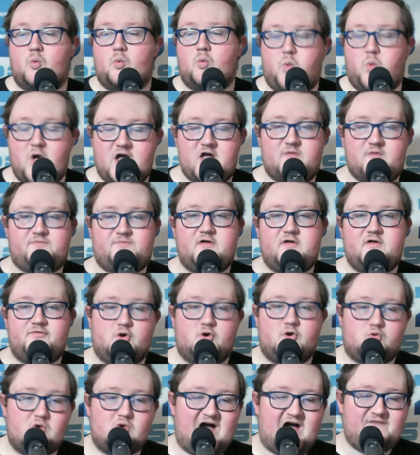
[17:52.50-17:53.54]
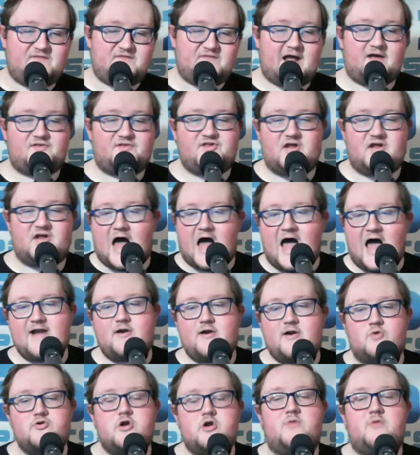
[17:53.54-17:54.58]
with the Roughnecks? And I
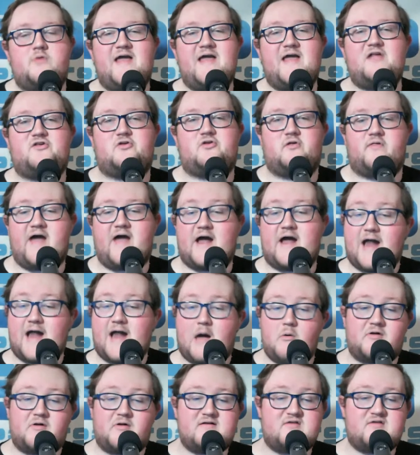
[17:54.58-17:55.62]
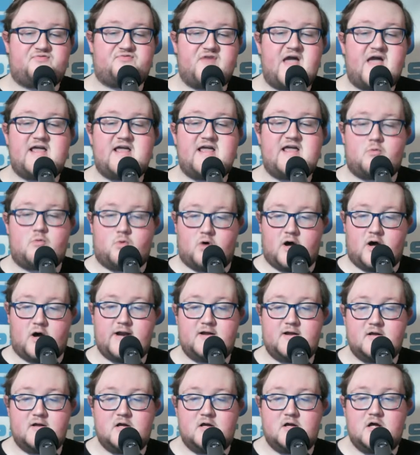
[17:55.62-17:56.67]
don't know the answer to that. I would like to think he
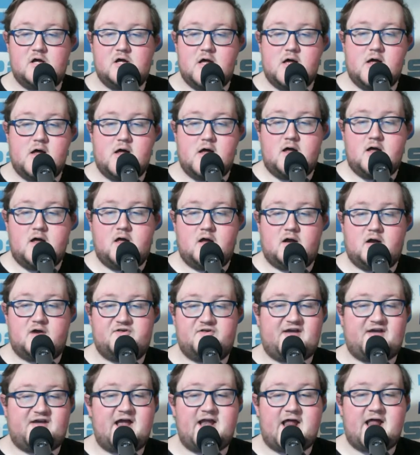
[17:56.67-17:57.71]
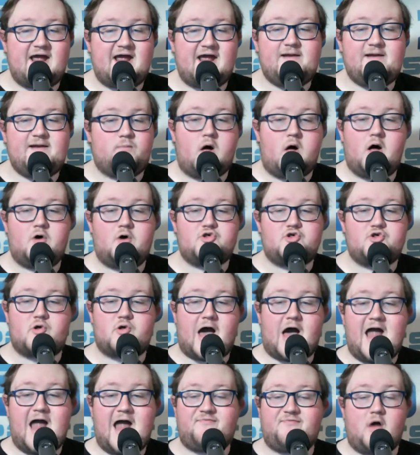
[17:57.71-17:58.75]
would, because again, Aiden Walsh
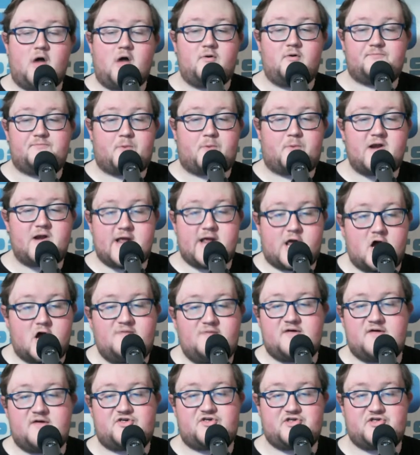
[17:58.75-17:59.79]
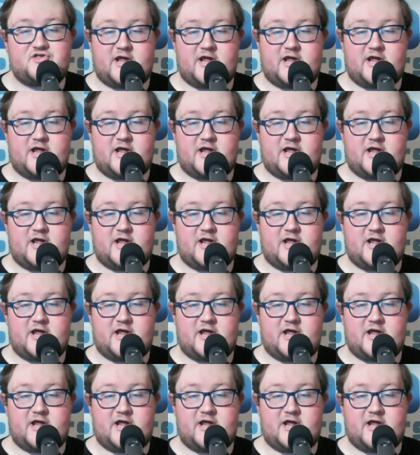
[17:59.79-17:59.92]
I thought was pretty good this